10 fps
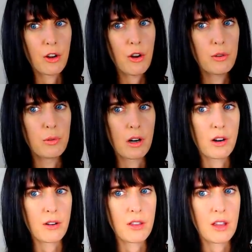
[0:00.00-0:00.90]
a
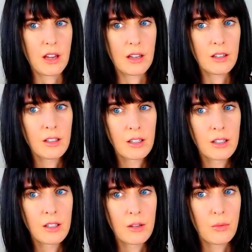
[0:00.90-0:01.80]
coworker thing.
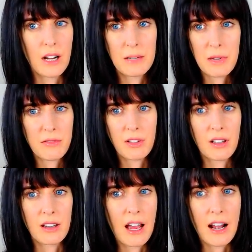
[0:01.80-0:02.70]
Why am I
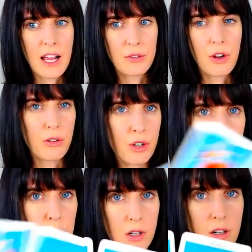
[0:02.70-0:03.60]
feeling that? I don't know.
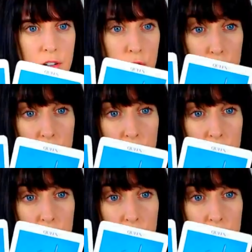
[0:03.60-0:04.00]
Coworkers